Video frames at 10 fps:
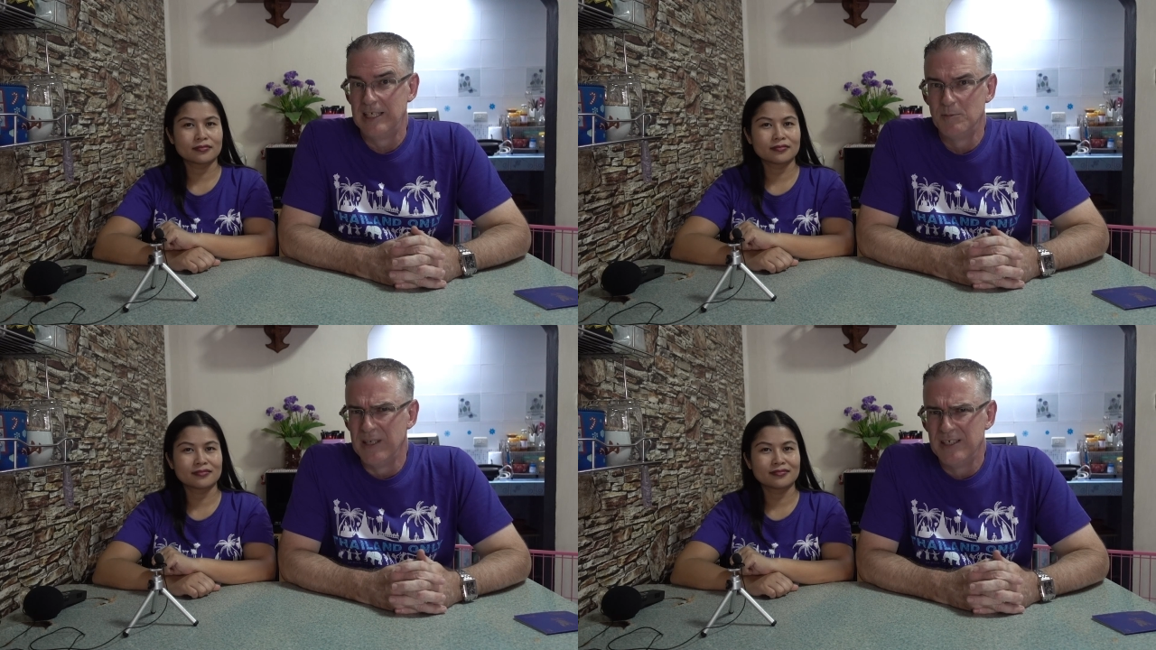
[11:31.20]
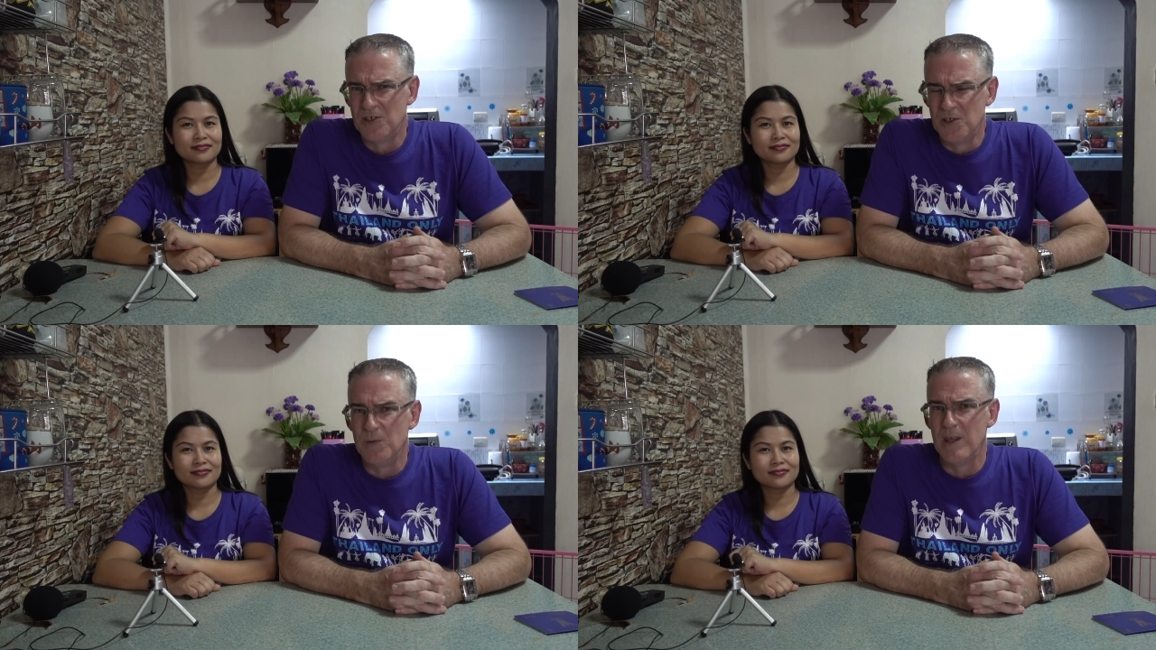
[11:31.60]
Speaker 1: has been
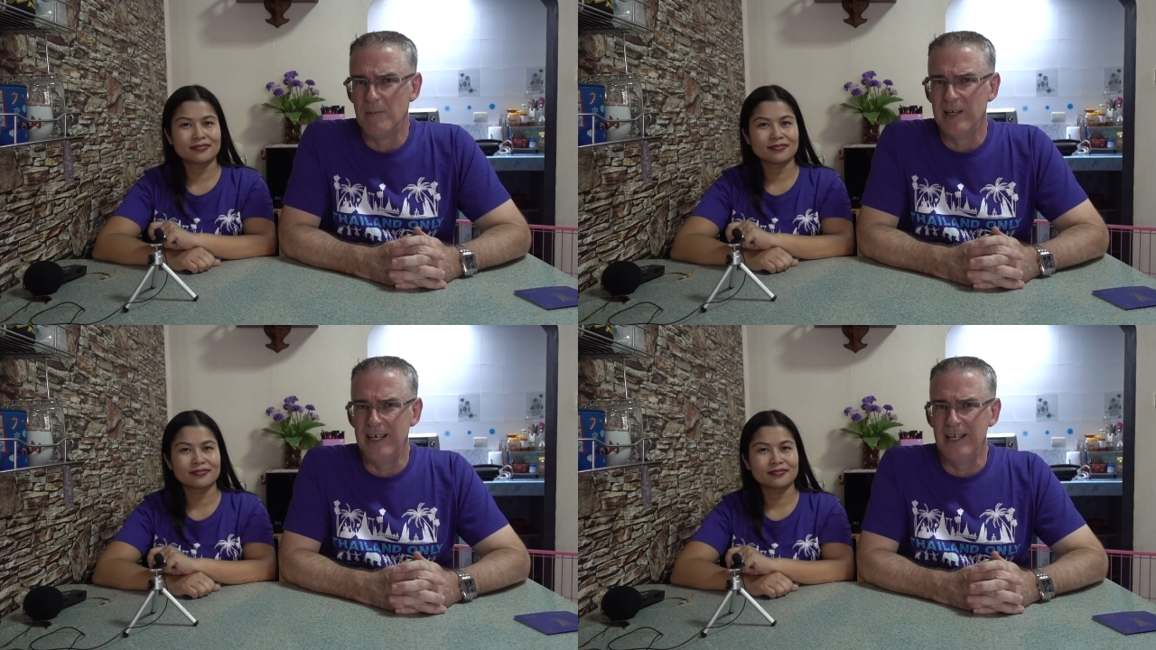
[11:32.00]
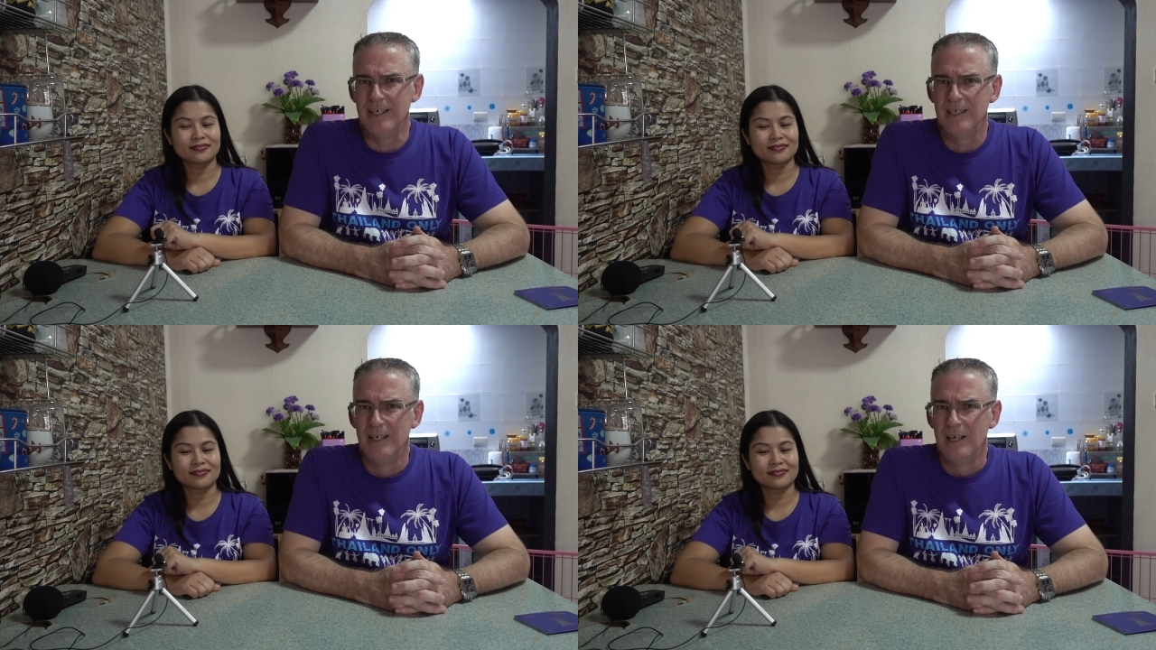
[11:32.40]
to do with money.
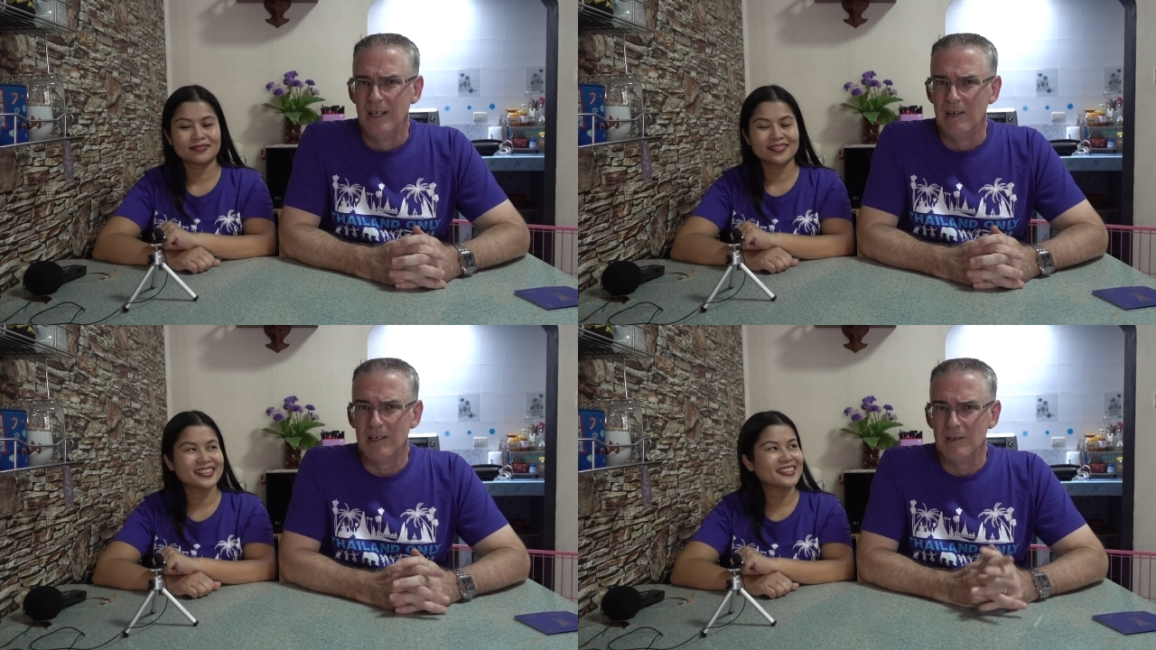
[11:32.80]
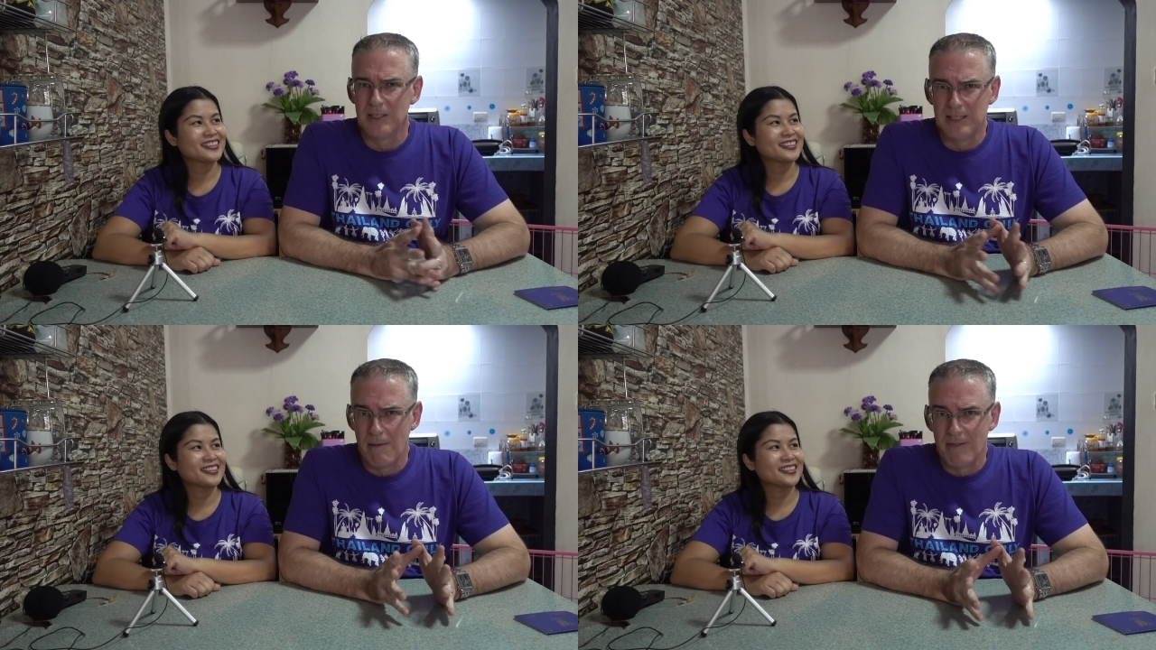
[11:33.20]
Like
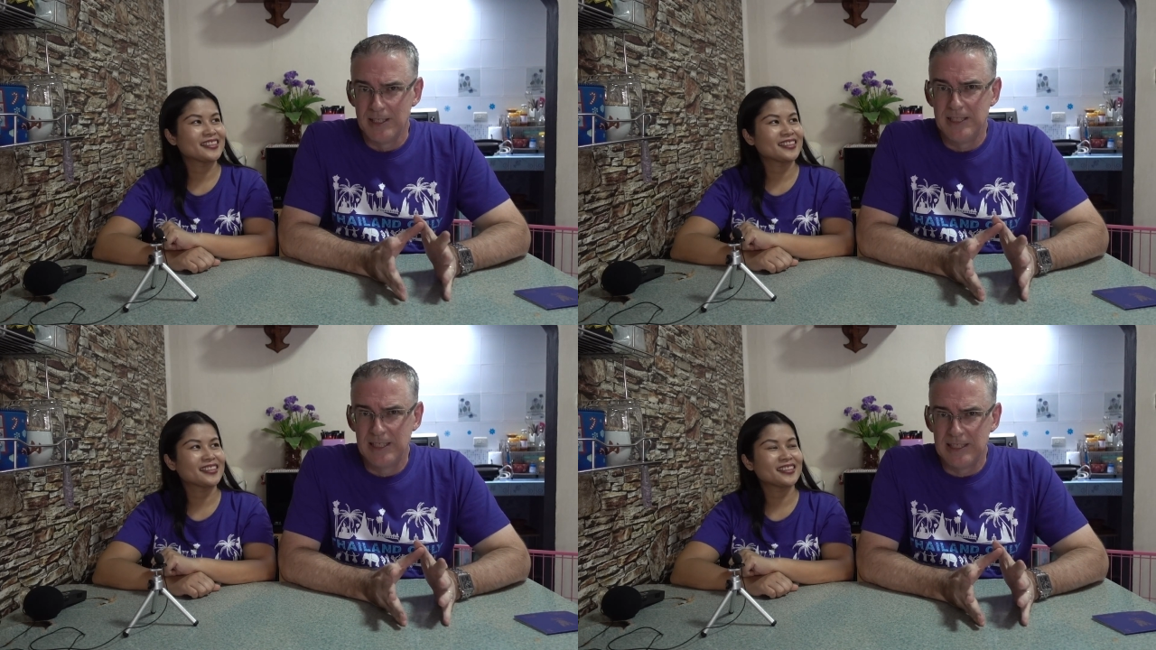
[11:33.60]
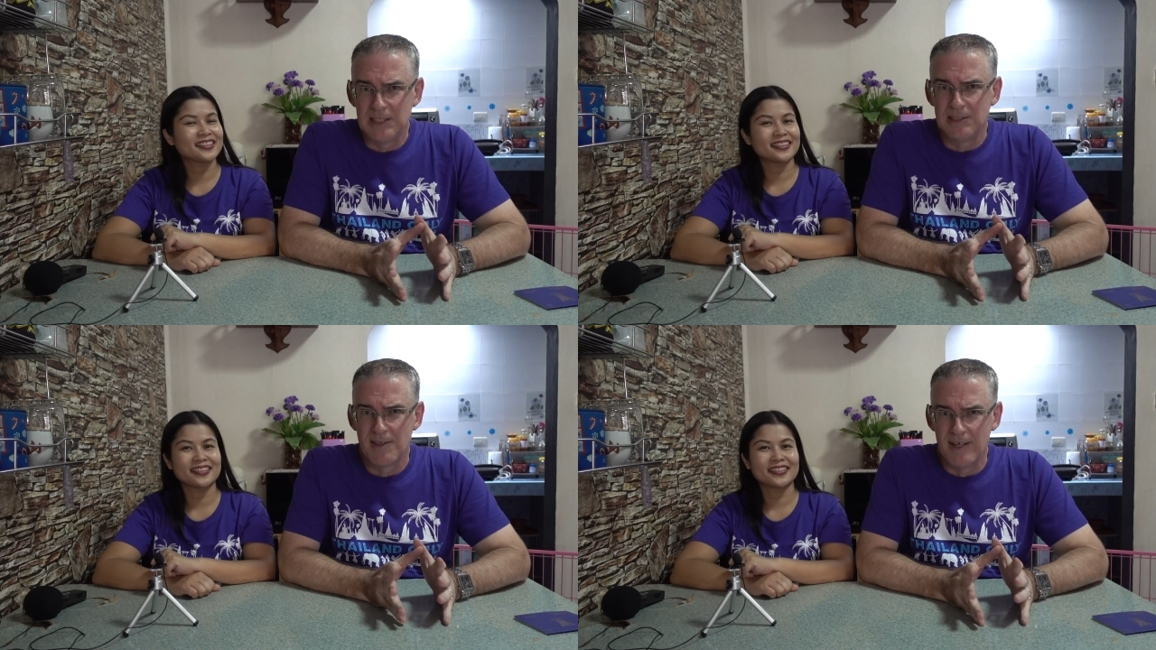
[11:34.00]
the, the
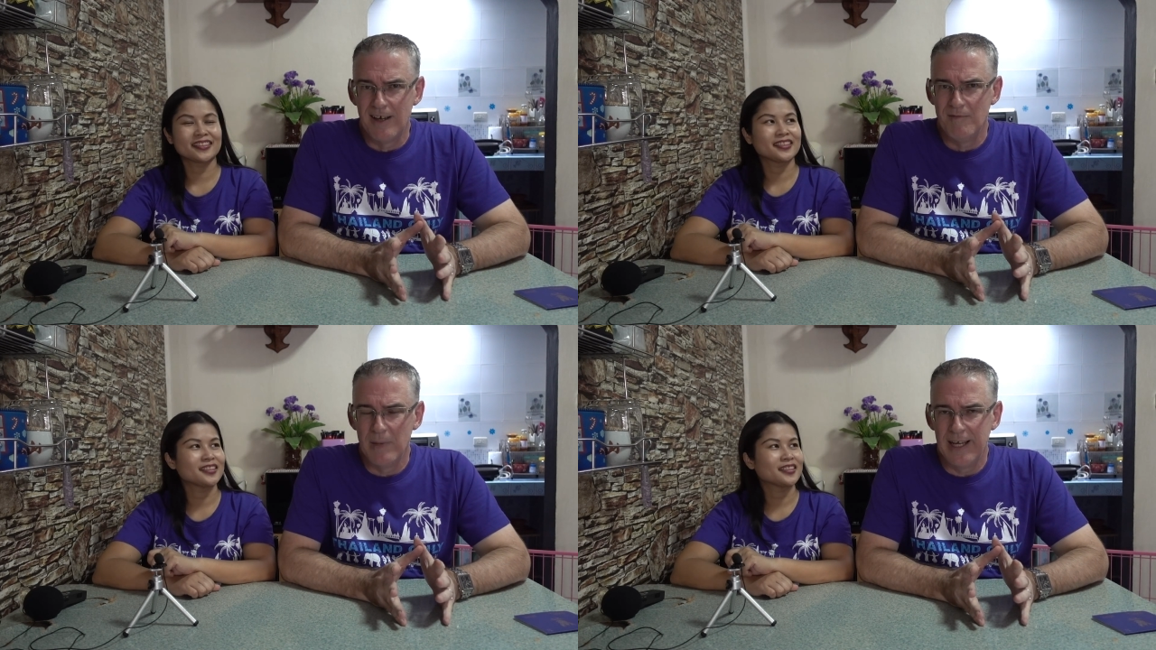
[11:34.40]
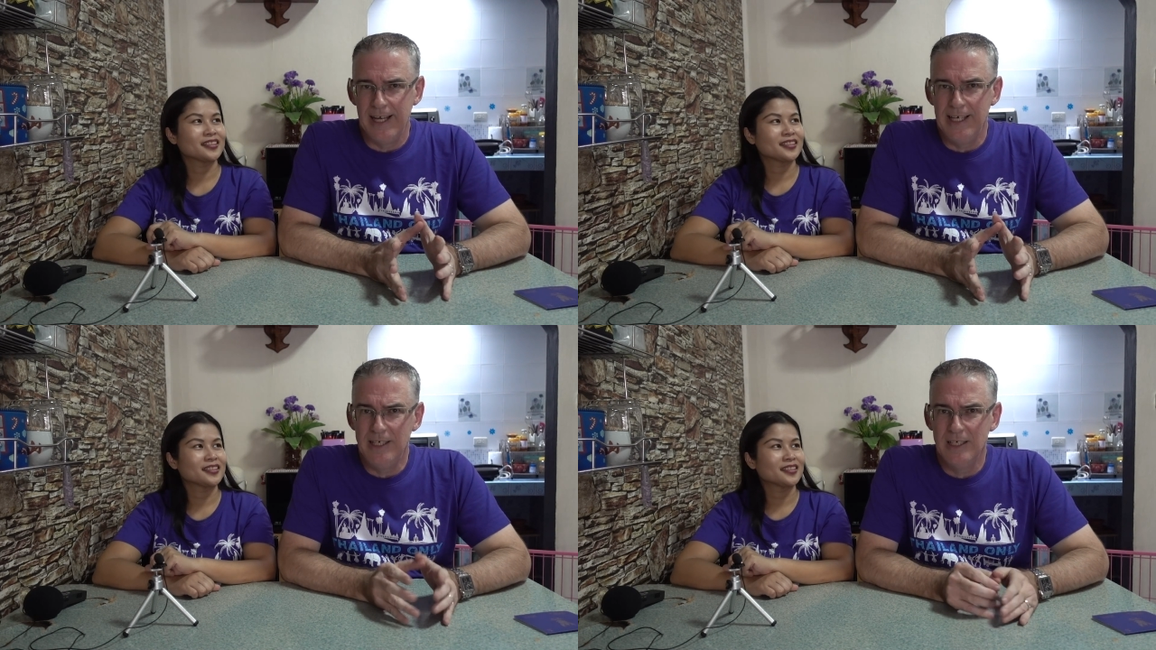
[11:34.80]
decisions that I've
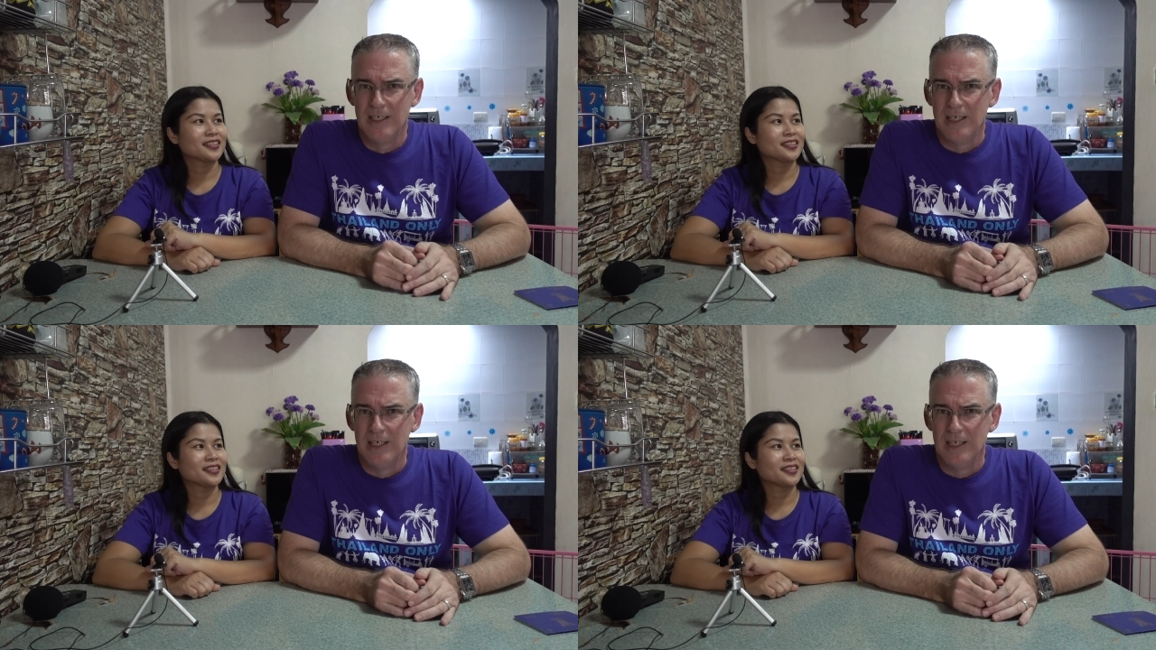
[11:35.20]
made